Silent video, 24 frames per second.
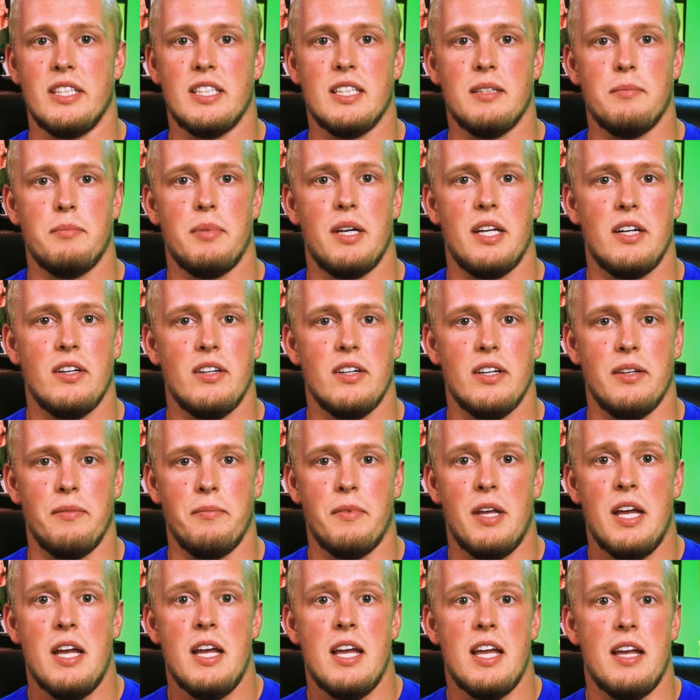get better and
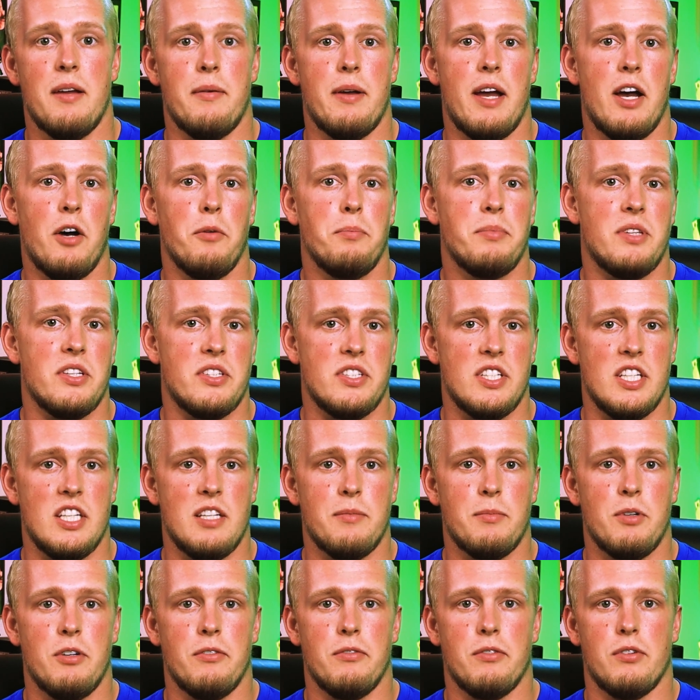help the
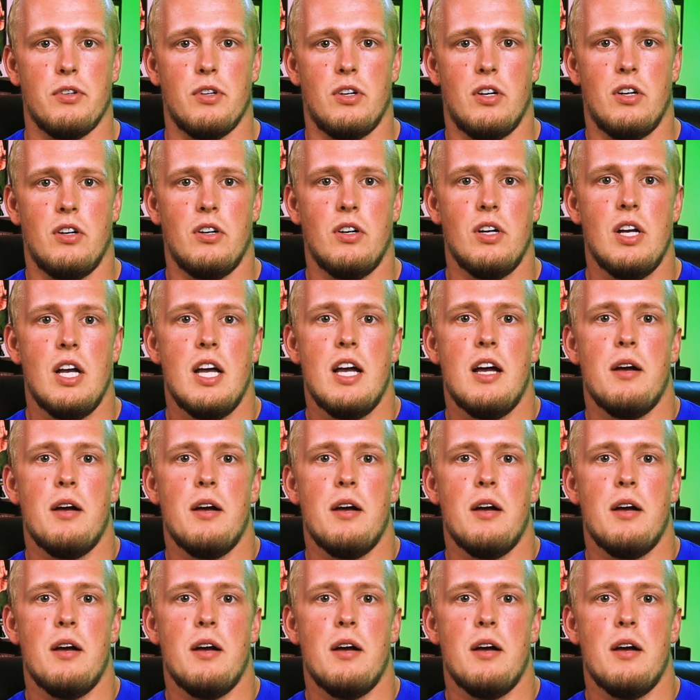team overall,